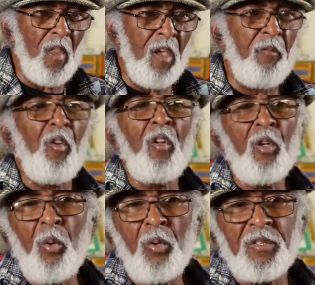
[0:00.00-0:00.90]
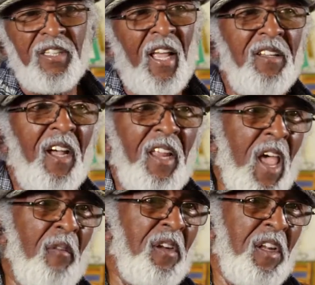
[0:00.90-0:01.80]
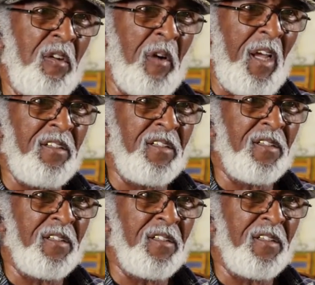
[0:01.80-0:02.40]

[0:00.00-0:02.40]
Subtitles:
If you lose, it's like not having any rights.